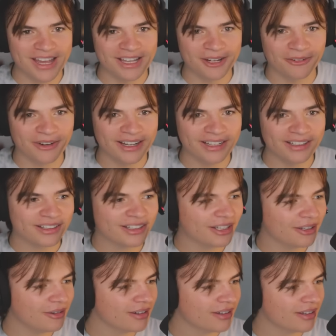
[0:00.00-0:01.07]
And Uranus
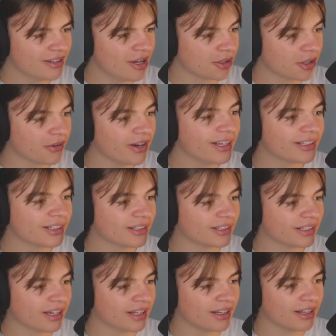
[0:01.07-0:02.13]
too? No, Uranus
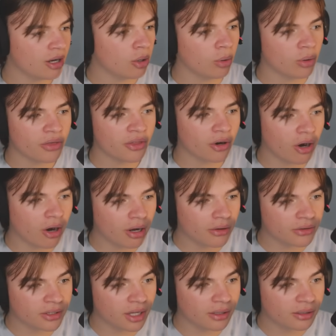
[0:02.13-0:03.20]
looks good. Oh, there
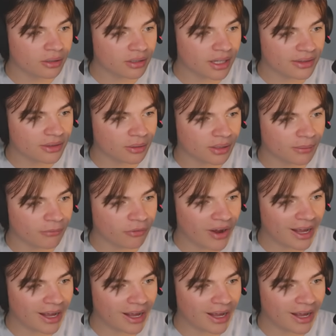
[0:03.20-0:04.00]
does look like there's some